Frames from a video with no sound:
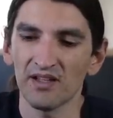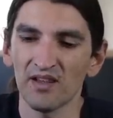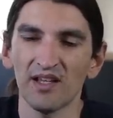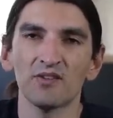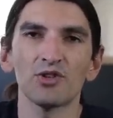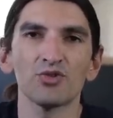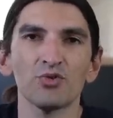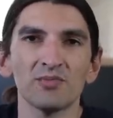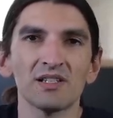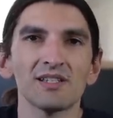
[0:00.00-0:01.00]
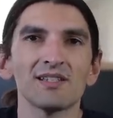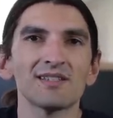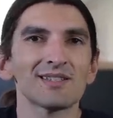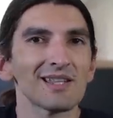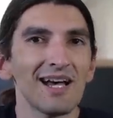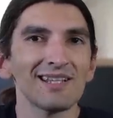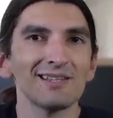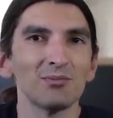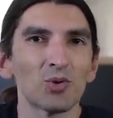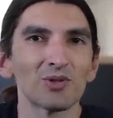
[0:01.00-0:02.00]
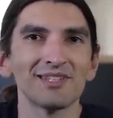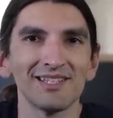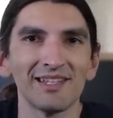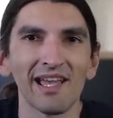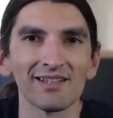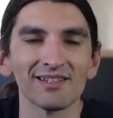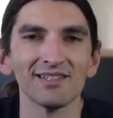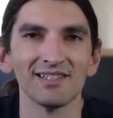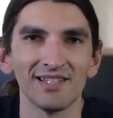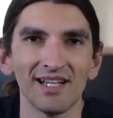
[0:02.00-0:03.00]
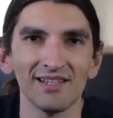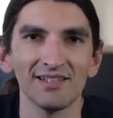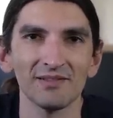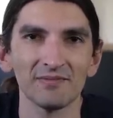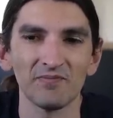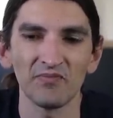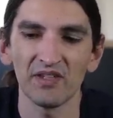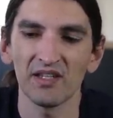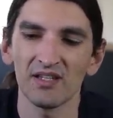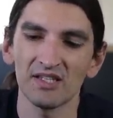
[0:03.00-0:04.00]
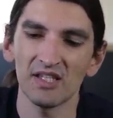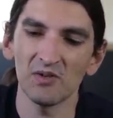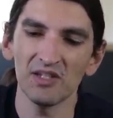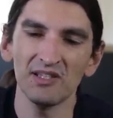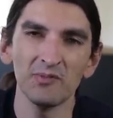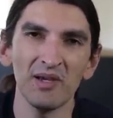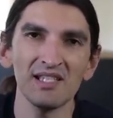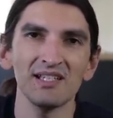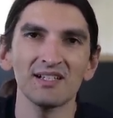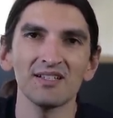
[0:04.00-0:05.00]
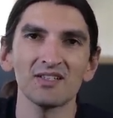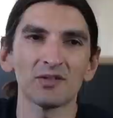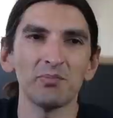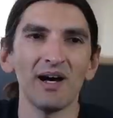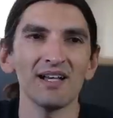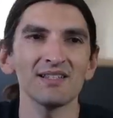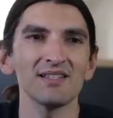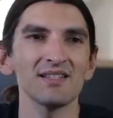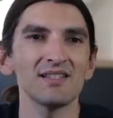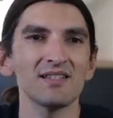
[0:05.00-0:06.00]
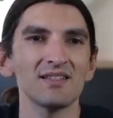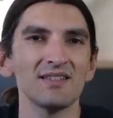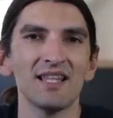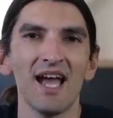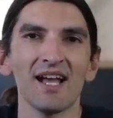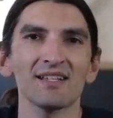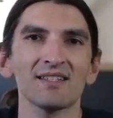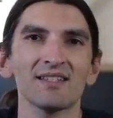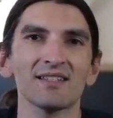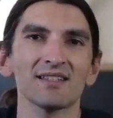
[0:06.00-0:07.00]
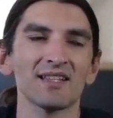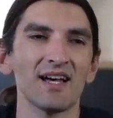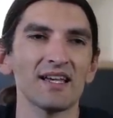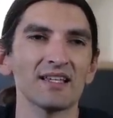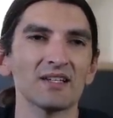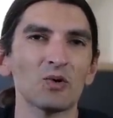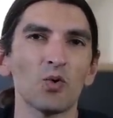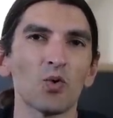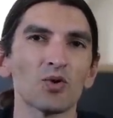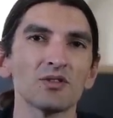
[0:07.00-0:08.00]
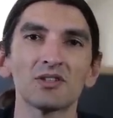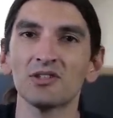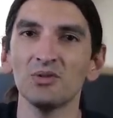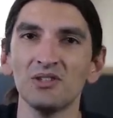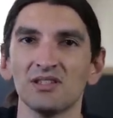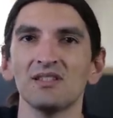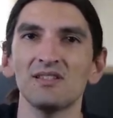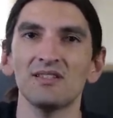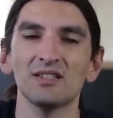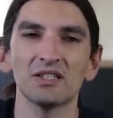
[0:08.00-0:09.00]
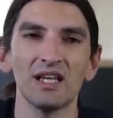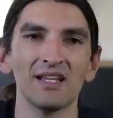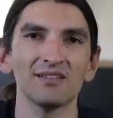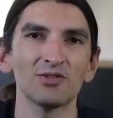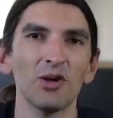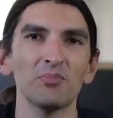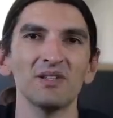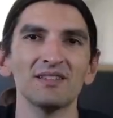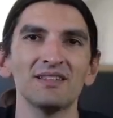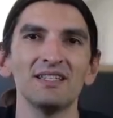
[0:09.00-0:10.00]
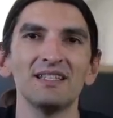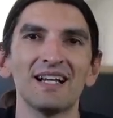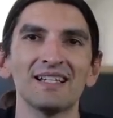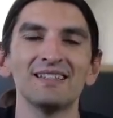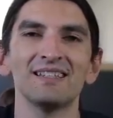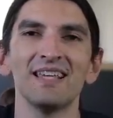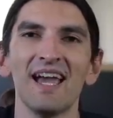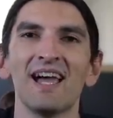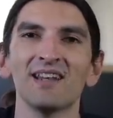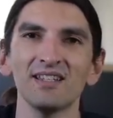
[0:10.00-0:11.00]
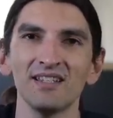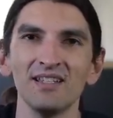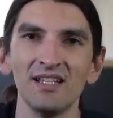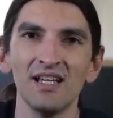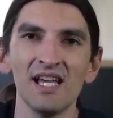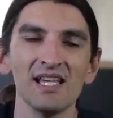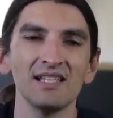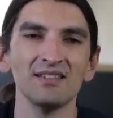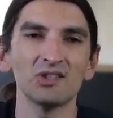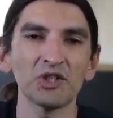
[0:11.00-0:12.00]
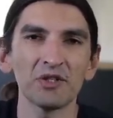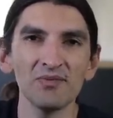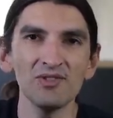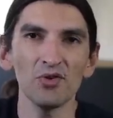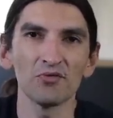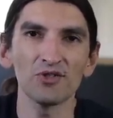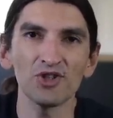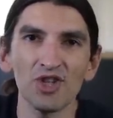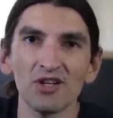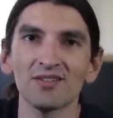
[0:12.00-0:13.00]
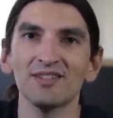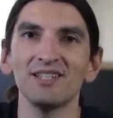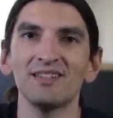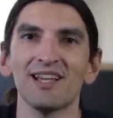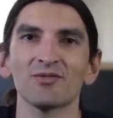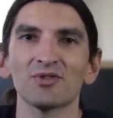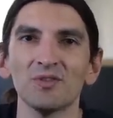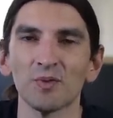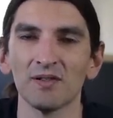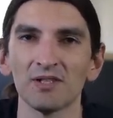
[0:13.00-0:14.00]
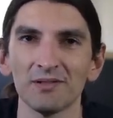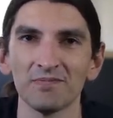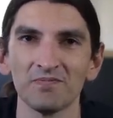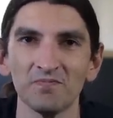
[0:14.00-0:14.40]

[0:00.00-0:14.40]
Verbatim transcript: Ladder Schumann is slightly more detailed than that. So it basically surpasses decks like Chord Qutest and Topping D ninety L E in terms of sheer detail retrieval.